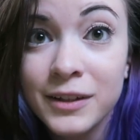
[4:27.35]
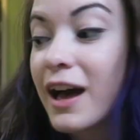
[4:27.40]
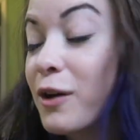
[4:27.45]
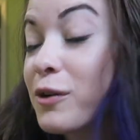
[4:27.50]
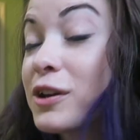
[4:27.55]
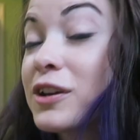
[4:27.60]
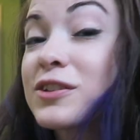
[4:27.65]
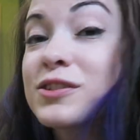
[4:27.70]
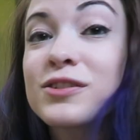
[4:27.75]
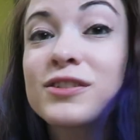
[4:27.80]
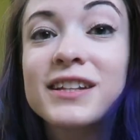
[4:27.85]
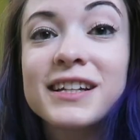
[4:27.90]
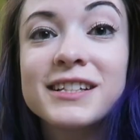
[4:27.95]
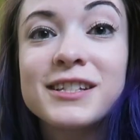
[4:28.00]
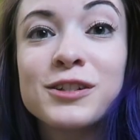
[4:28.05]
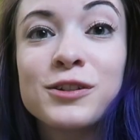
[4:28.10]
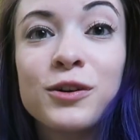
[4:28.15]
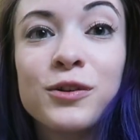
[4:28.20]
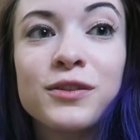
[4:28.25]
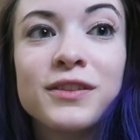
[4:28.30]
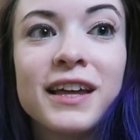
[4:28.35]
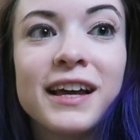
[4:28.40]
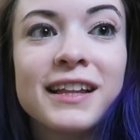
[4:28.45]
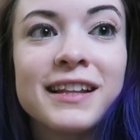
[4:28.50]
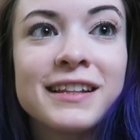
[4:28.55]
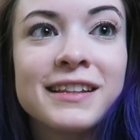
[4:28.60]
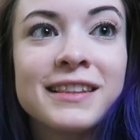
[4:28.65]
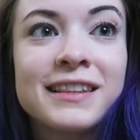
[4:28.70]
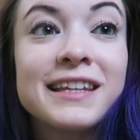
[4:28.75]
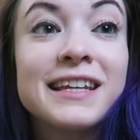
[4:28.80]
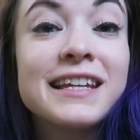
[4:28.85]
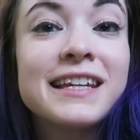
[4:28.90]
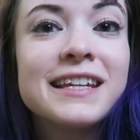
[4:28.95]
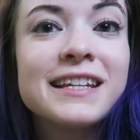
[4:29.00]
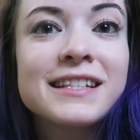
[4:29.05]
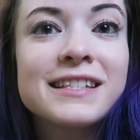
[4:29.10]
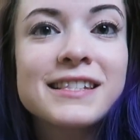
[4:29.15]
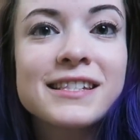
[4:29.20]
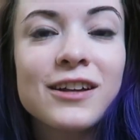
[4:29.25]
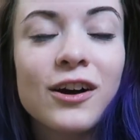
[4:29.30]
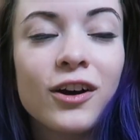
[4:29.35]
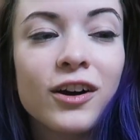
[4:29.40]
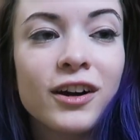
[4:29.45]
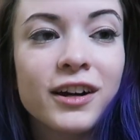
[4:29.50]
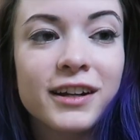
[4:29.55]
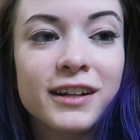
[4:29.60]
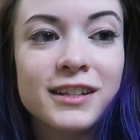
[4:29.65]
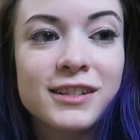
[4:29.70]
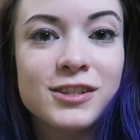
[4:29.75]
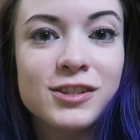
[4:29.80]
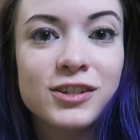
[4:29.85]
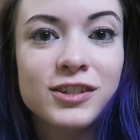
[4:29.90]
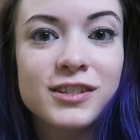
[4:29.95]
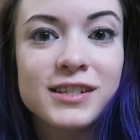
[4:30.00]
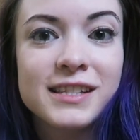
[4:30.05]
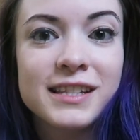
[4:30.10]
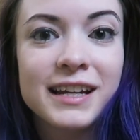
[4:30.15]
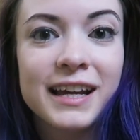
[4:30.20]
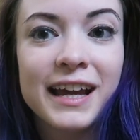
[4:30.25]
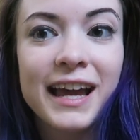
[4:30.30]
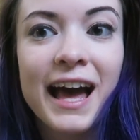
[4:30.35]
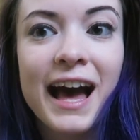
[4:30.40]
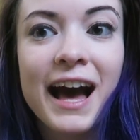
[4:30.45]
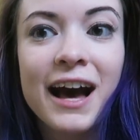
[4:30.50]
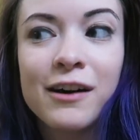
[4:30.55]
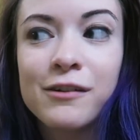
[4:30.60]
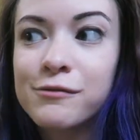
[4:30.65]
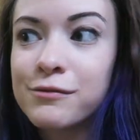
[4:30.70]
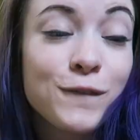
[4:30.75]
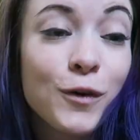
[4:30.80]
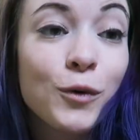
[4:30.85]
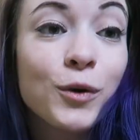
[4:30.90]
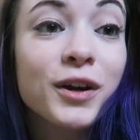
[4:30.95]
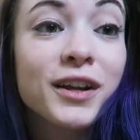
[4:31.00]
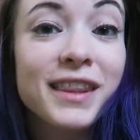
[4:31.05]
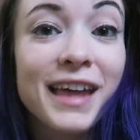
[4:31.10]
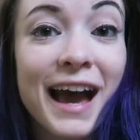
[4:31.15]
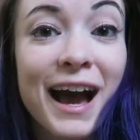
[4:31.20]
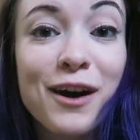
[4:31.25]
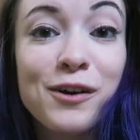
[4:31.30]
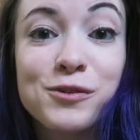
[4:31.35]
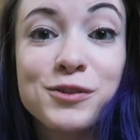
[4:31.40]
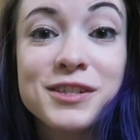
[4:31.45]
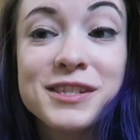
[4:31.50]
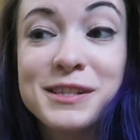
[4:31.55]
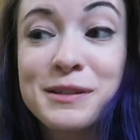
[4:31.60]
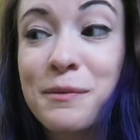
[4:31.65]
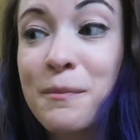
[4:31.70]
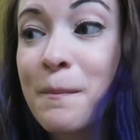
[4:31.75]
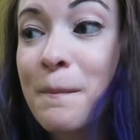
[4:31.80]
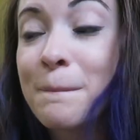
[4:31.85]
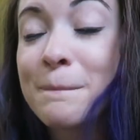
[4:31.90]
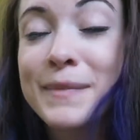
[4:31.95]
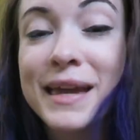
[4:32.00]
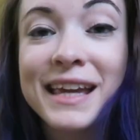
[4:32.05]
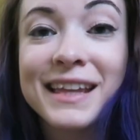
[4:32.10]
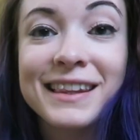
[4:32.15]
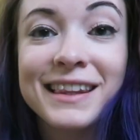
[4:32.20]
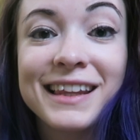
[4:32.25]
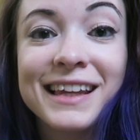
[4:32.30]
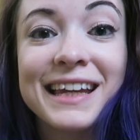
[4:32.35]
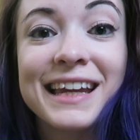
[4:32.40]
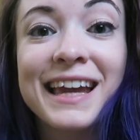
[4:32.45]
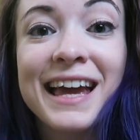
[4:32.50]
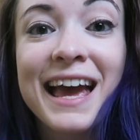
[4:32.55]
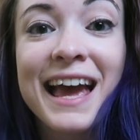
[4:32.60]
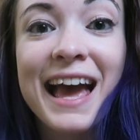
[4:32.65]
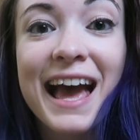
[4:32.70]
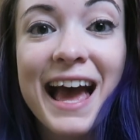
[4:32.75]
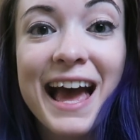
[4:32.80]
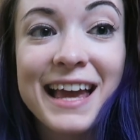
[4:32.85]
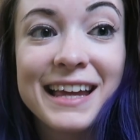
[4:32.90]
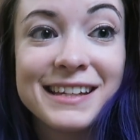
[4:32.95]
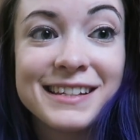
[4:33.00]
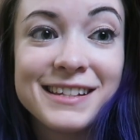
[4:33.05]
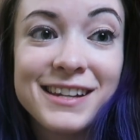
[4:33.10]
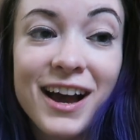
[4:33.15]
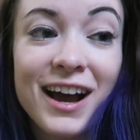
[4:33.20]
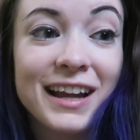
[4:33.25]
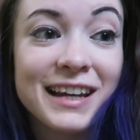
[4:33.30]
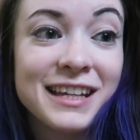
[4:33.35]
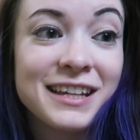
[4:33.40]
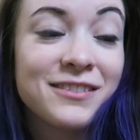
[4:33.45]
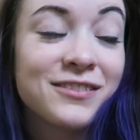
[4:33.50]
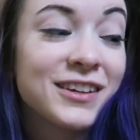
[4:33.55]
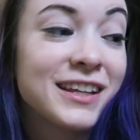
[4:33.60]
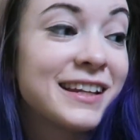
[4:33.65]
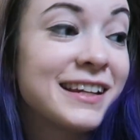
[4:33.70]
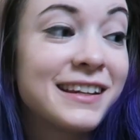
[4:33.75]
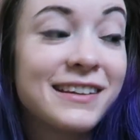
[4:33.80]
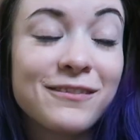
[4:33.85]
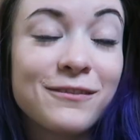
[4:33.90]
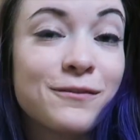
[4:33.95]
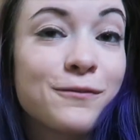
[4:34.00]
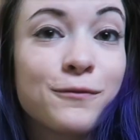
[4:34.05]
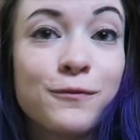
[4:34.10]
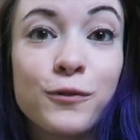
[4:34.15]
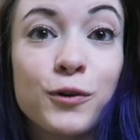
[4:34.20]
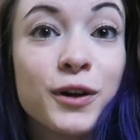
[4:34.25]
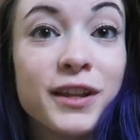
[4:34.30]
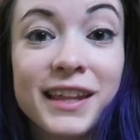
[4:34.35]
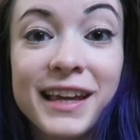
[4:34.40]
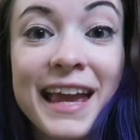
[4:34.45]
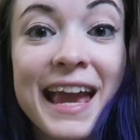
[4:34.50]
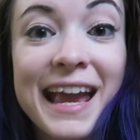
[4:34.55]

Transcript: I would also like to note that these are concerns that I have for the House mainly, and not even for the